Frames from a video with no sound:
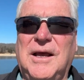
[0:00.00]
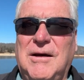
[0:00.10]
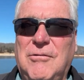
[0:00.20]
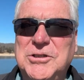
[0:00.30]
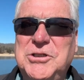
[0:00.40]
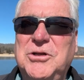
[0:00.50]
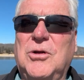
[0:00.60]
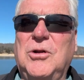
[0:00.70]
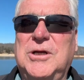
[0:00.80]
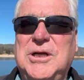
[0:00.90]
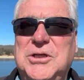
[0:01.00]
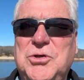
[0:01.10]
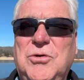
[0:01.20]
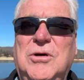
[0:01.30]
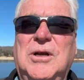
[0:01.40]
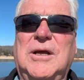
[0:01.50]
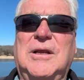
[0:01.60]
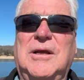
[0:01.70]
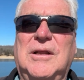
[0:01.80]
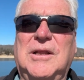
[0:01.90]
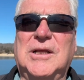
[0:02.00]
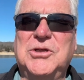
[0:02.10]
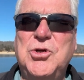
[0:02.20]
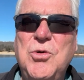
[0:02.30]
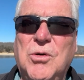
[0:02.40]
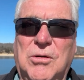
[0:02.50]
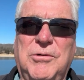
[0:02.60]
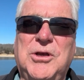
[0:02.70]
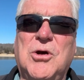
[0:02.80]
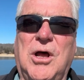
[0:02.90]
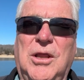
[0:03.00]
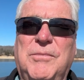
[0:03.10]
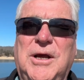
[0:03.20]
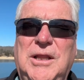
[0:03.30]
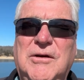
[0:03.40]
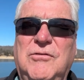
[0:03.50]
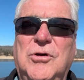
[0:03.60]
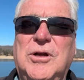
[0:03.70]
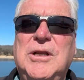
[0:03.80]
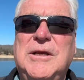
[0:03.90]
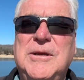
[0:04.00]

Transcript: I want you to go look at a tour, the tour we call it, by LiveGood.